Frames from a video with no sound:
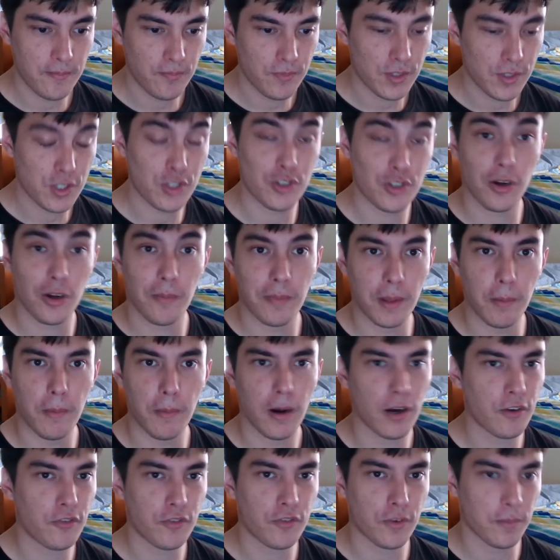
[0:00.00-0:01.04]
stop the
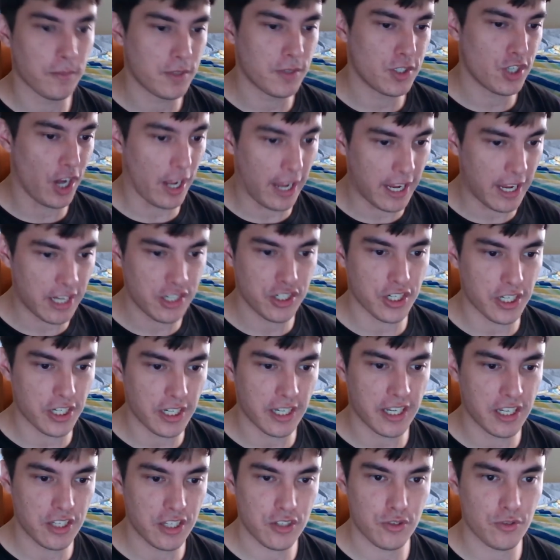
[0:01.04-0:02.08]
Monk from changing
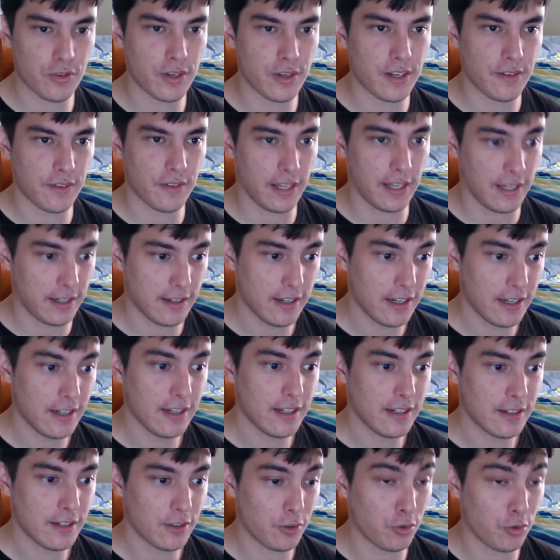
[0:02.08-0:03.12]
history like
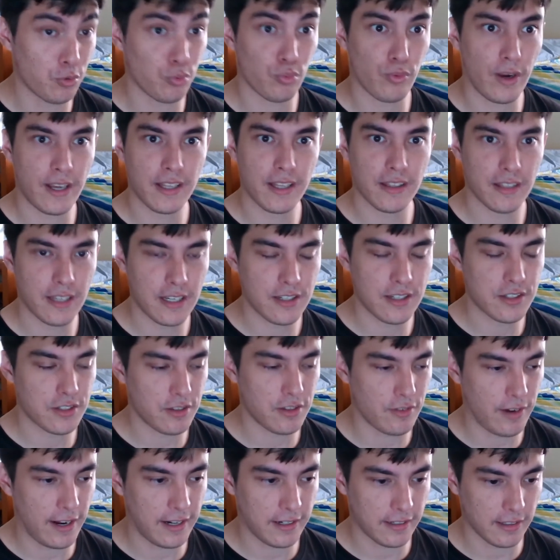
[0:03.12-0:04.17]
greatly,
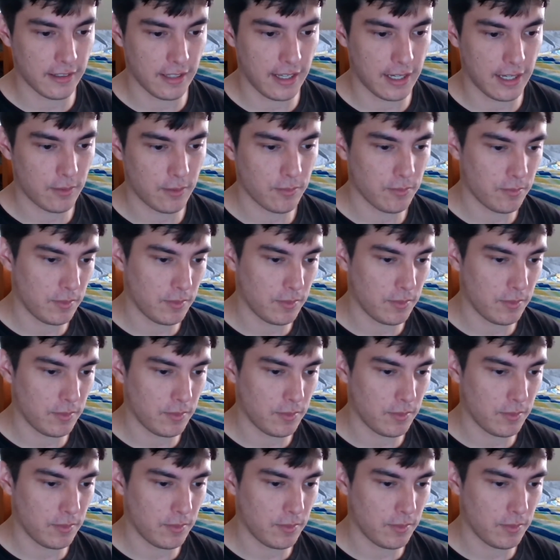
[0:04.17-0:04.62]
surrounding like